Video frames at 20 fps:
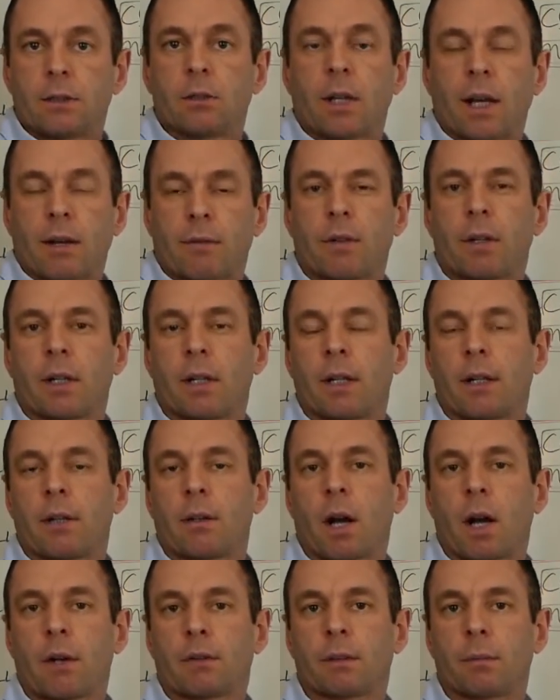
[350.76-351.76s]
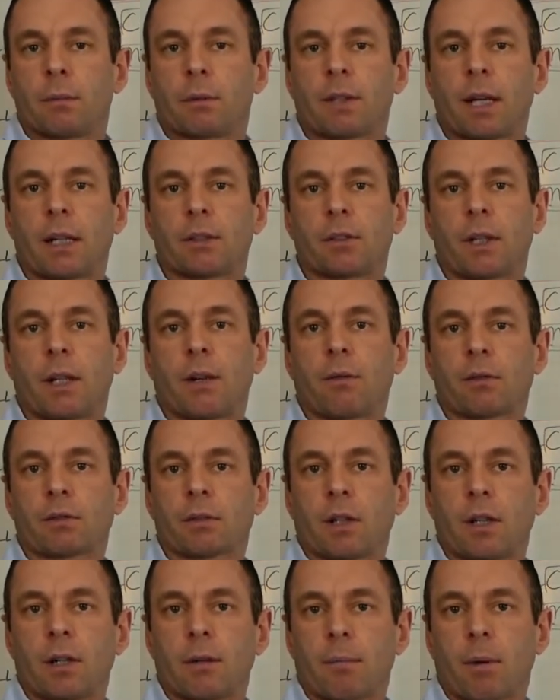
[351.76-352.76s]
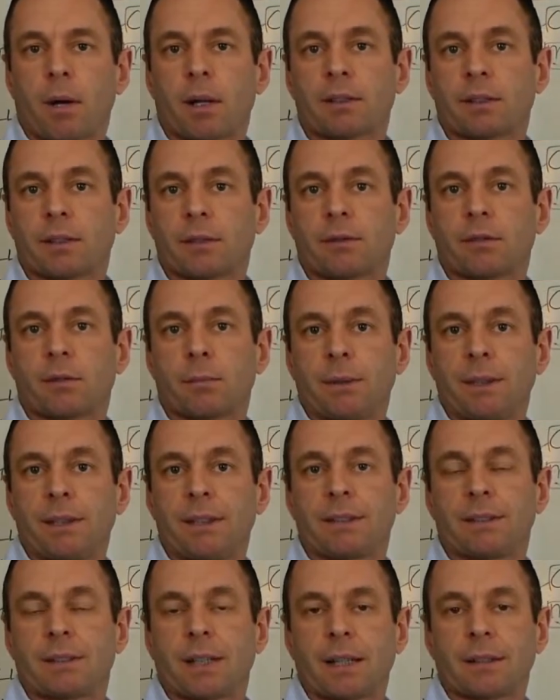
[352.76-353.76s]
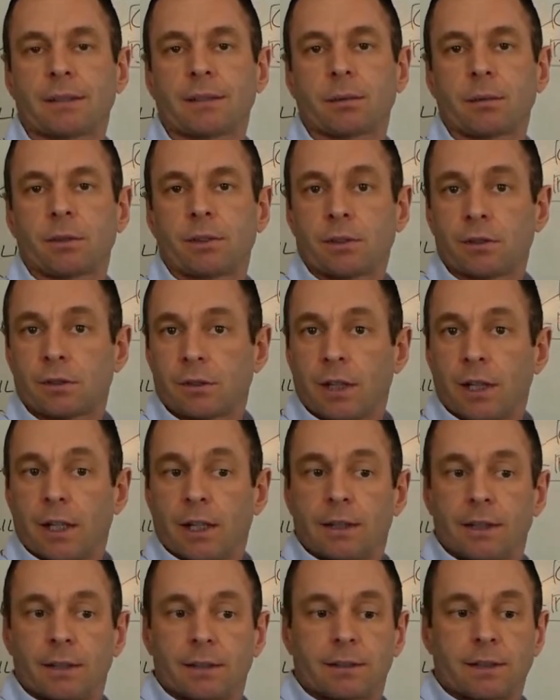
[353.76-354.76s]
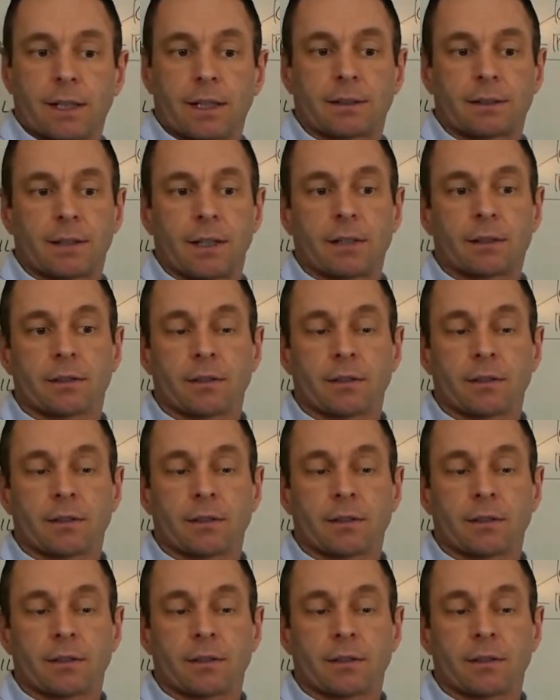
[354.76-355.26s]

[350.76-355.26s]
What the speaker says: have, often with that, you'll have what's called a positive speeds test, which is this test here.